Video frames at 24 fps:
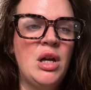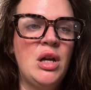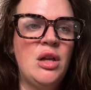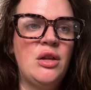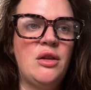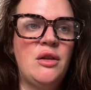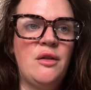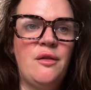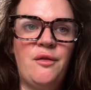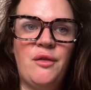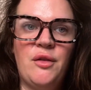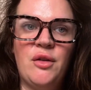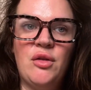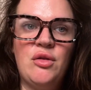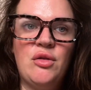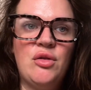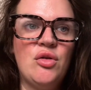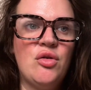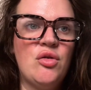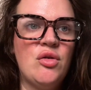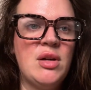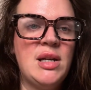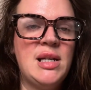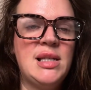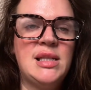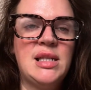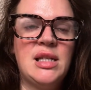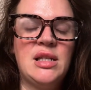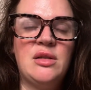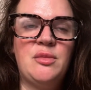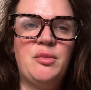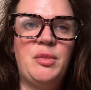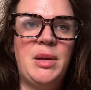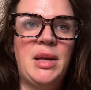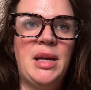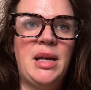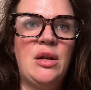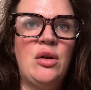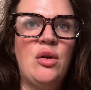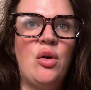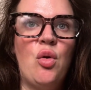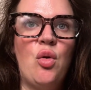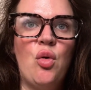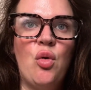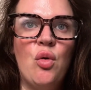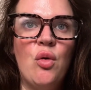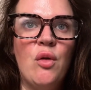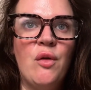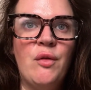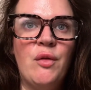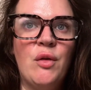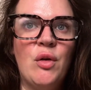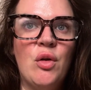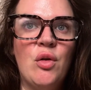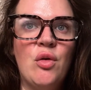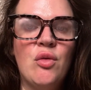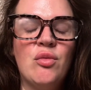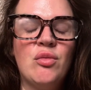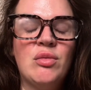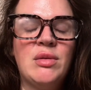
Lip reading: The food noise has been awful.